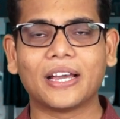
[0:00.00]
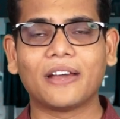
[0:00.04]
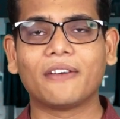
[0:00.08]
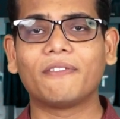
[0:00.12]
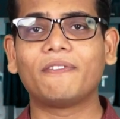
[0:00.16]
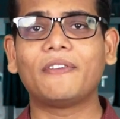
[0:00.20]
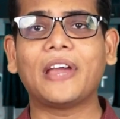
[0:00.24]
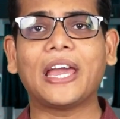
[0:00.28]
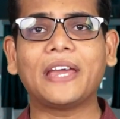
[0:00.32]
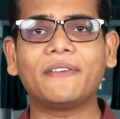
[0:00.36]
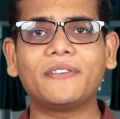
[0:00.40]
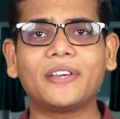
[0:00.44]

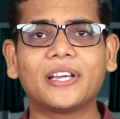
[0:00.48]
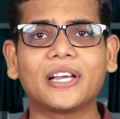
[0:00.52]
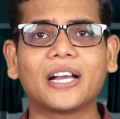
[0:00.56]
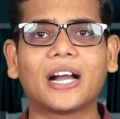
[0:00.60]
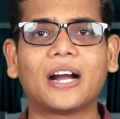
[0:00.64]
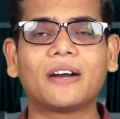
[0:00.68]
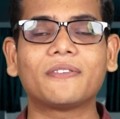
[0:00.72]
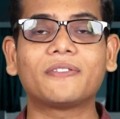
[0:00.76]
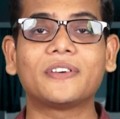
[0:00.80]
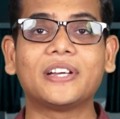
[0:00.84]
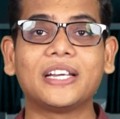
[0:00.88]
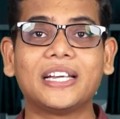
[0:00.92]
waiving
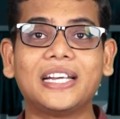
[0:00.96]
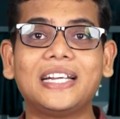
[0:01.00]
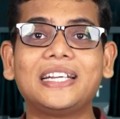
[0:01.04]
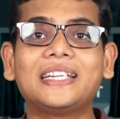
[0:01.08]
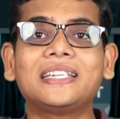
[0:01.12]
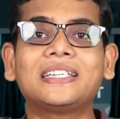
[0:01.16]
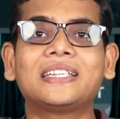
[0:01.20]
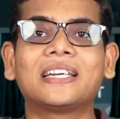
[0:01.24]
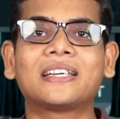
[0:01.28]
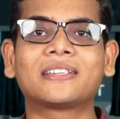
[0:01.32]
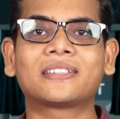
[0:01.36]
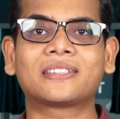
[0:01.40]
of
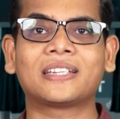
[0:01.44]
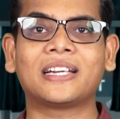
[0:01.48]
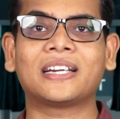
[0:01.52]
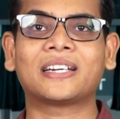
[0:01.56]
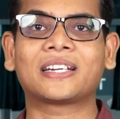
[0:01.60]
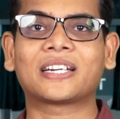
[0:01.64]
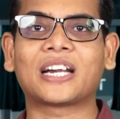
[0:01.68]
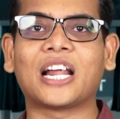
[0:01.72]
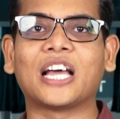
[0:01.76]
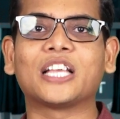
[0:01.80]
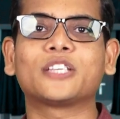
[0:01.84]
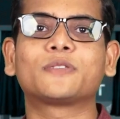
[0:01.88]

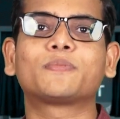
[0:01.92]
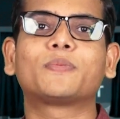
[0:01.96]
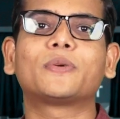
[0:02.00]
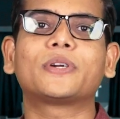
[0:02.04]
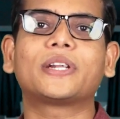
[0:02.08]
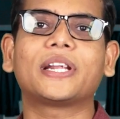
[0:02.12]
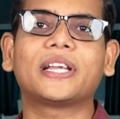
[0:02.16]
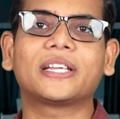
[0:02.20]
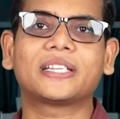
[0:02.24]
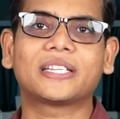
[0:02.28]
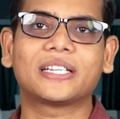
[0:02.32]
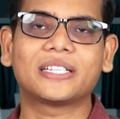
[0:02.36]
interstate
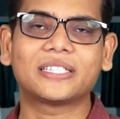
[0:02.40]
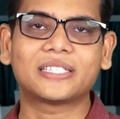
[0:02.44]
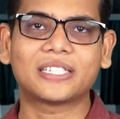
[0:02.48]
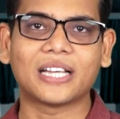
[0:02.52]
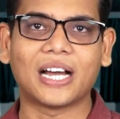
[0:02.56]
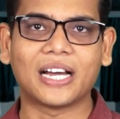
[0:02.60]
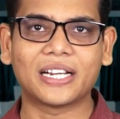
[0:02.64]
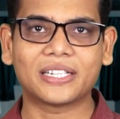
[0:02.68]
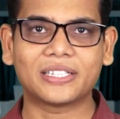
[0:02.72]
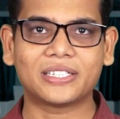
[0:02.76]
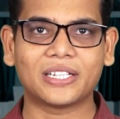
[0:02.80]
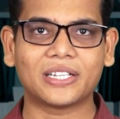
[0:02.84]
transportation
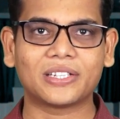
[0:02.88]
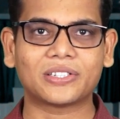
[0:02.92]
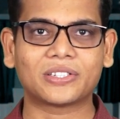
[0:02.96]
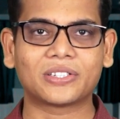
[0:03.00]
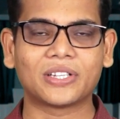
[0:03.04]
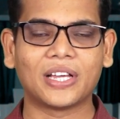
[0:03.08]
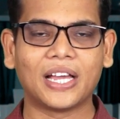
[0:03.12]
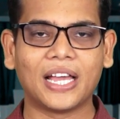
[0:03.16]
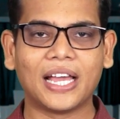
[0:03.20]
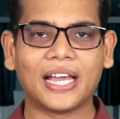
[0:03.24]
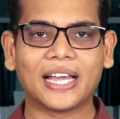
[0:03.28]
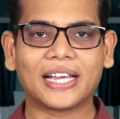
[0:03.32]

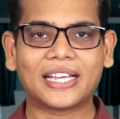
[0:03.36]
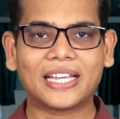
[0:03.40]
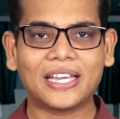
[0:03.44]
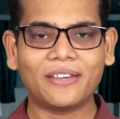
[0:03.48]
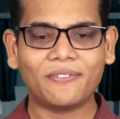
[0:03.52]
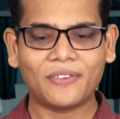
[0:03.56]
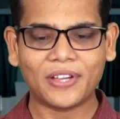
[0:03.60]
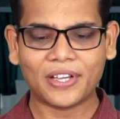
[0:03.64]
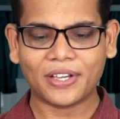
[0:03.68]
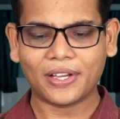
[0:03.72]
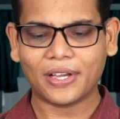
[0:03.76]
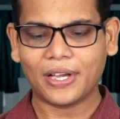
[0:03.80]
charges,
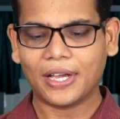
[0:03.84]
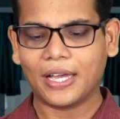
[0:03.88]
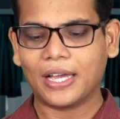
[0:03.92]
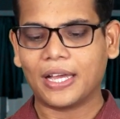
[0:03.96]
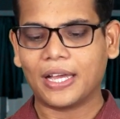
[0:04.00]
giving